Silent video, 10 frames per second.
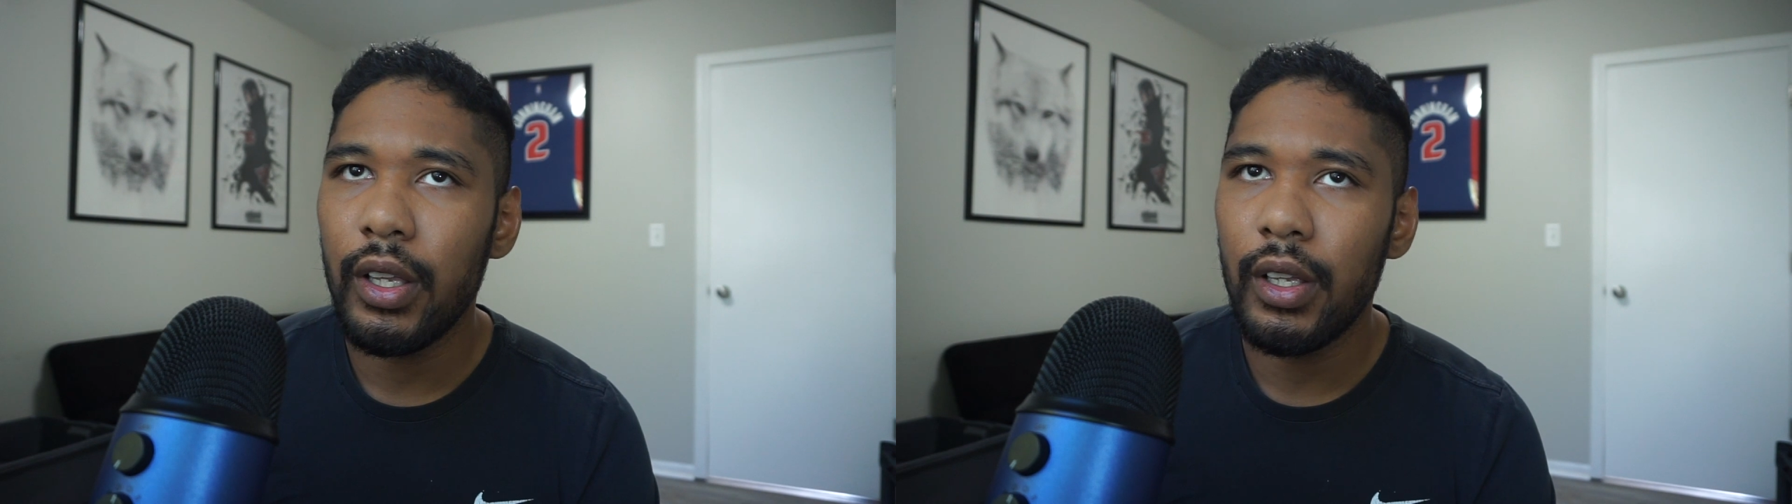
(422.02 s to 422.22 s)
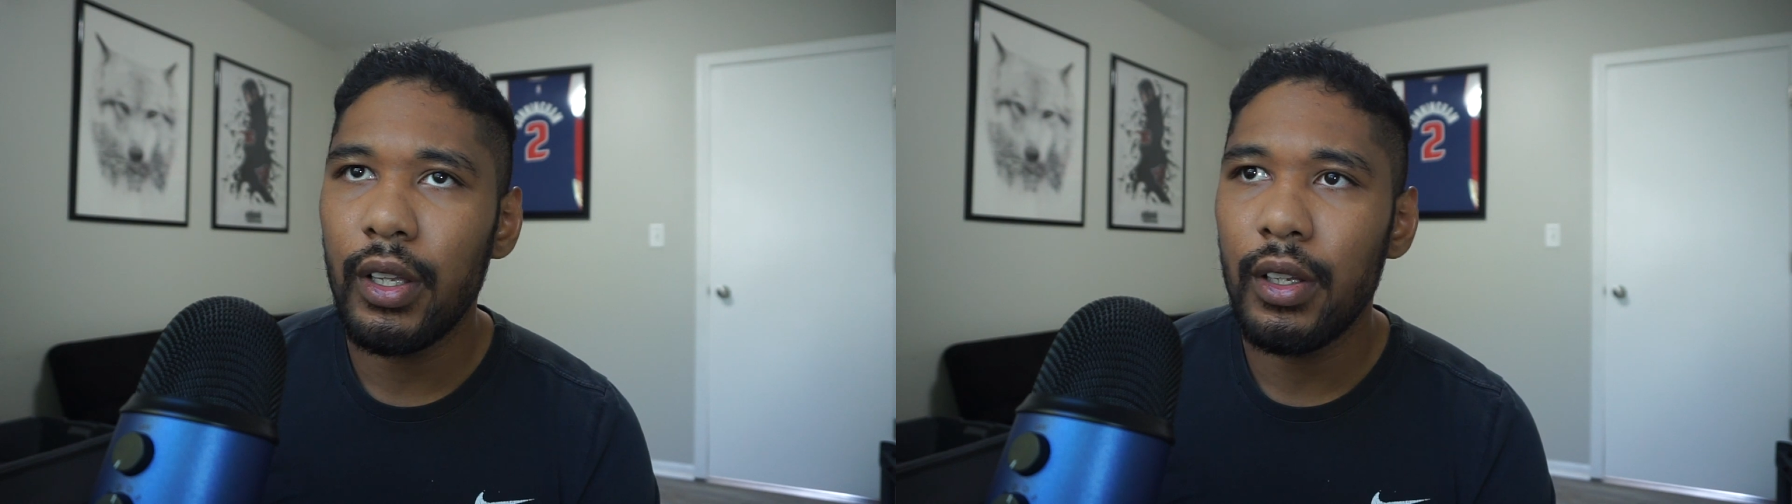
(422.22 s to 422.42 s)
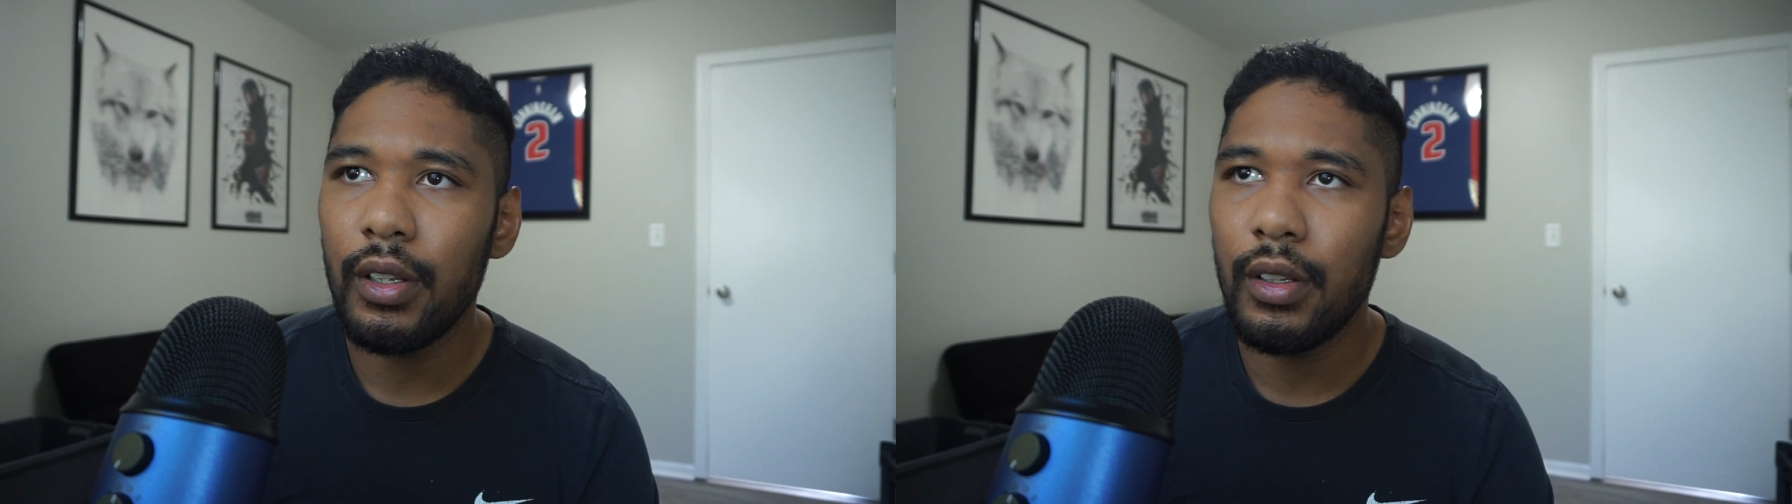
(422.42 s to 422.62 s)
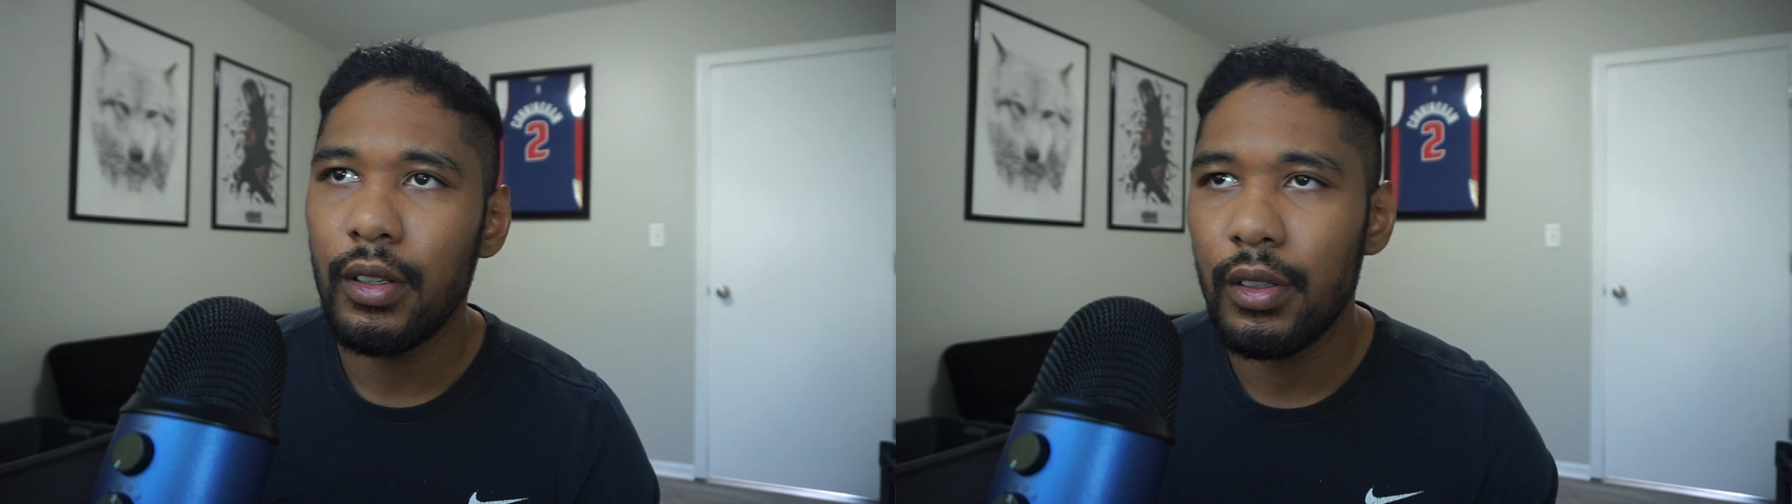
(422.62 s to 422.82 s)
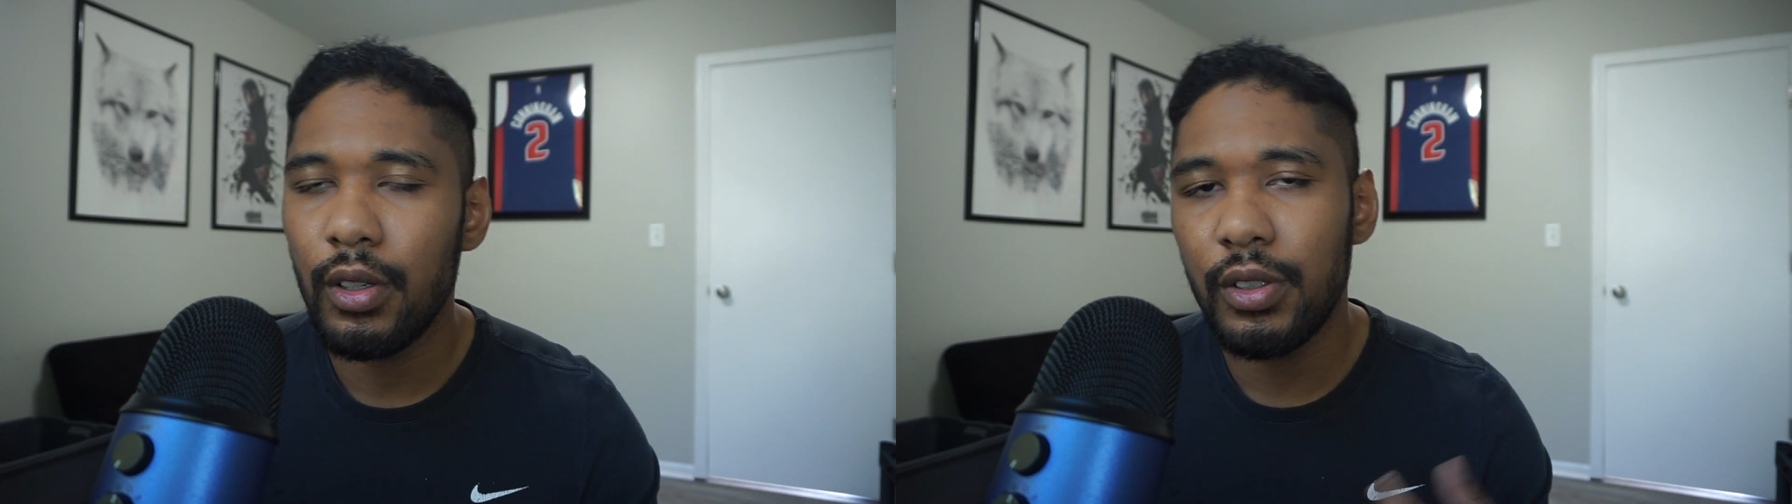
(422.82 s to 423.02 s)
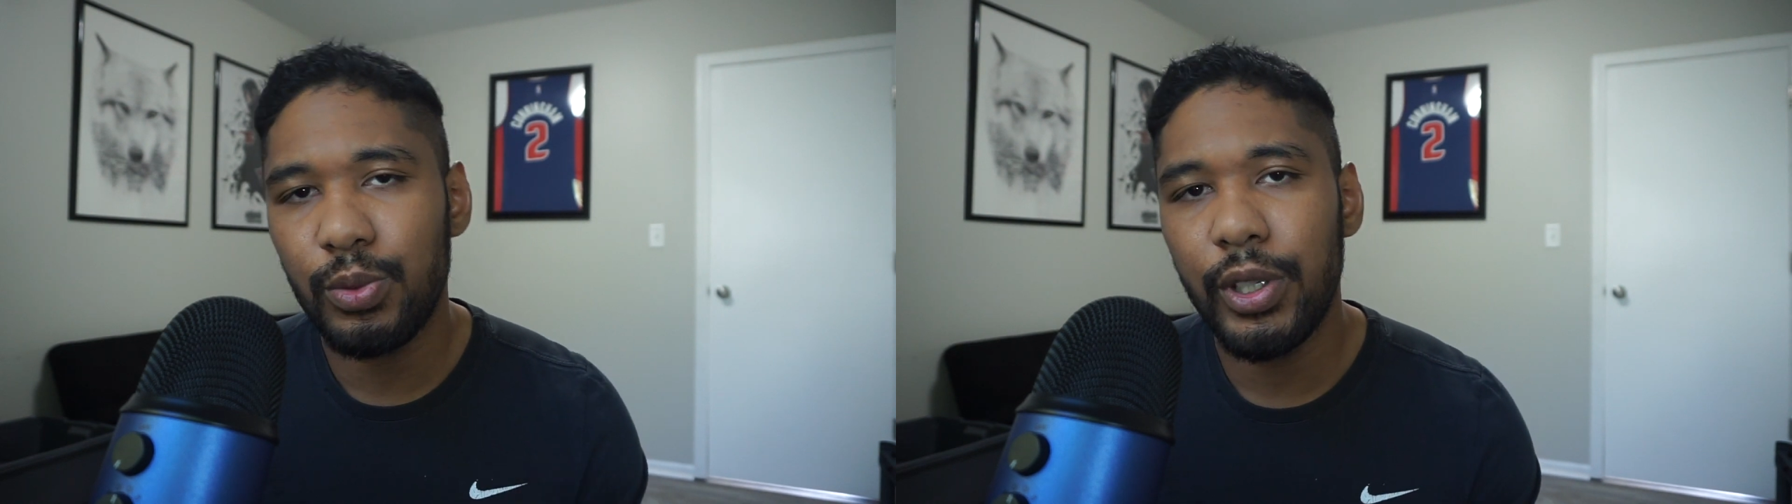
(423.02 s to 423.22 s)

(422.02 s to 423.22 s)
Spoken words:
in, his